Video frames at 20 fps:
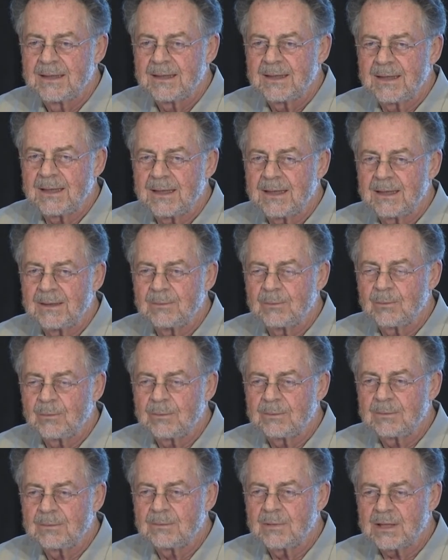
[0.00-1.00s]
um,
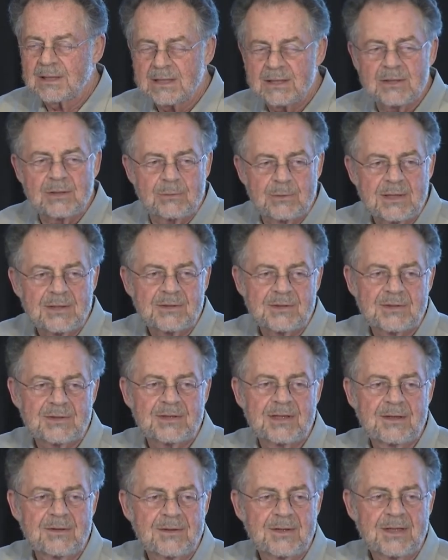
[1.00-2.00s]
one can do
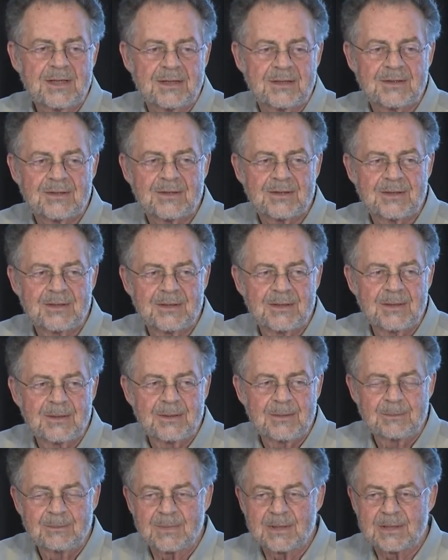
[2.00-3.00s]
interesting things.
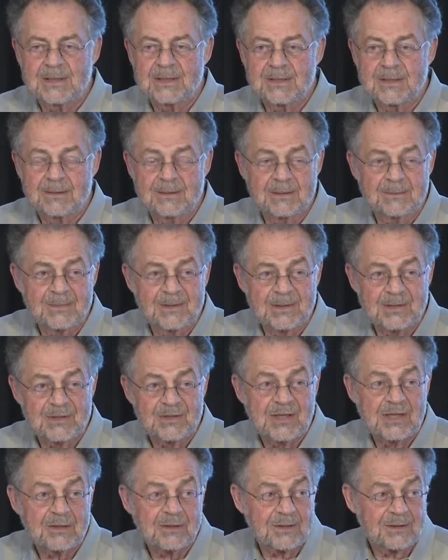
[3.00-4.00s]
But the, the
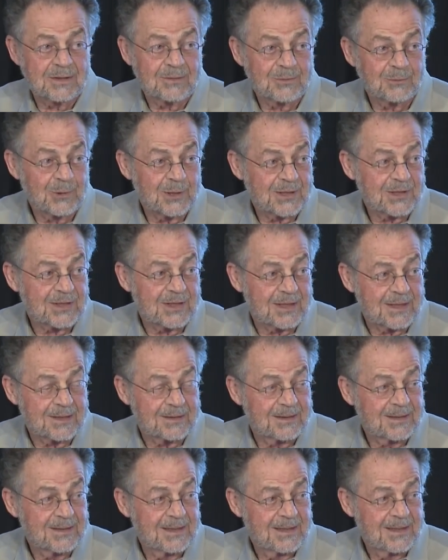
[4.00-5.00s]
secret was that it,
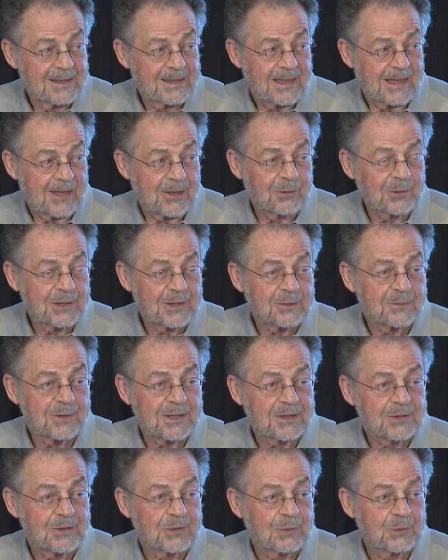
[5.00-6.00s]
I only
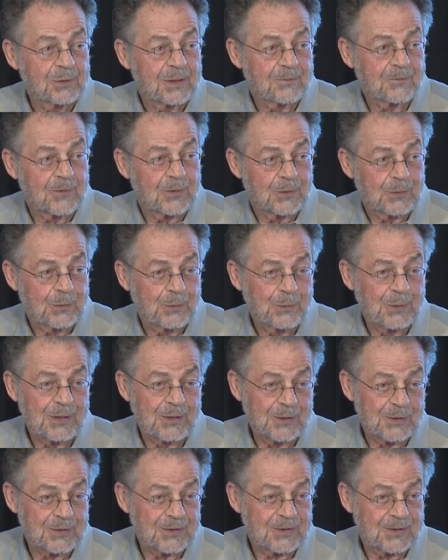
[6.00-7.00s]
agreed to do it for two
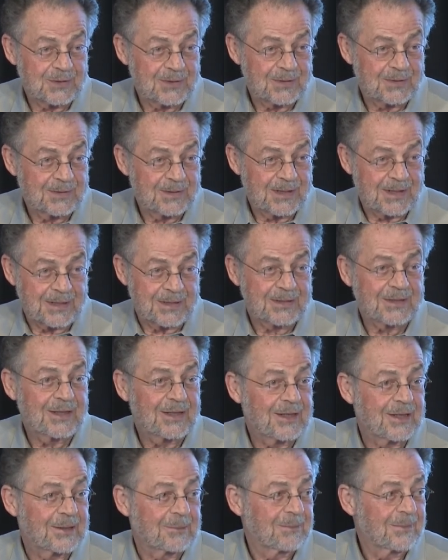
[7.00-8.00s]
years at a
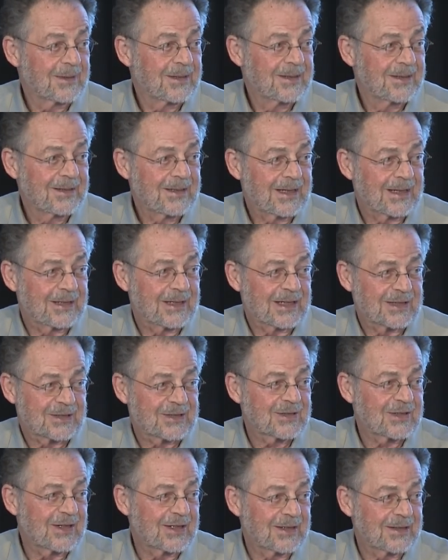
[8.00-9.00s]
time and not
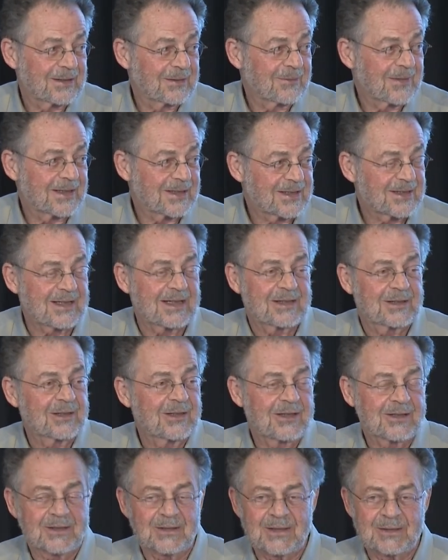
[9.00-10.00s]
stay. If I'd stayed
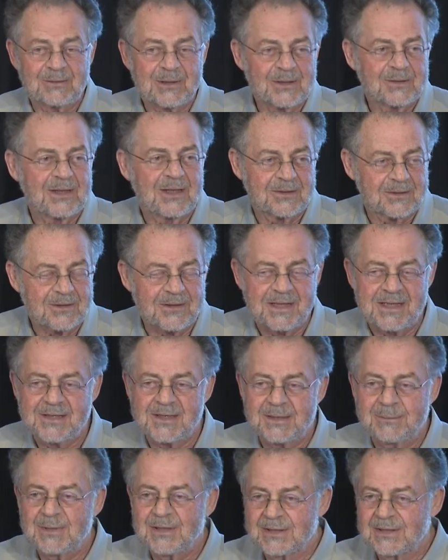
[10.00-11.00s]
longer, I would have gone
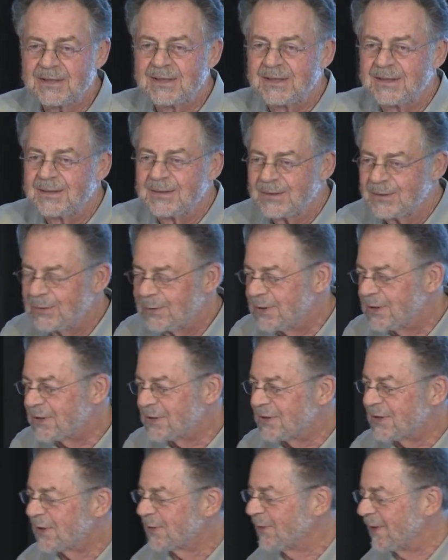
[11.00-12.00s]
crazy, but two
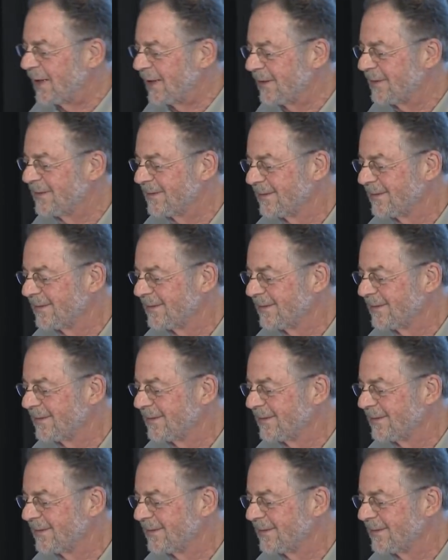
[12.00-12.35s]
years is fine.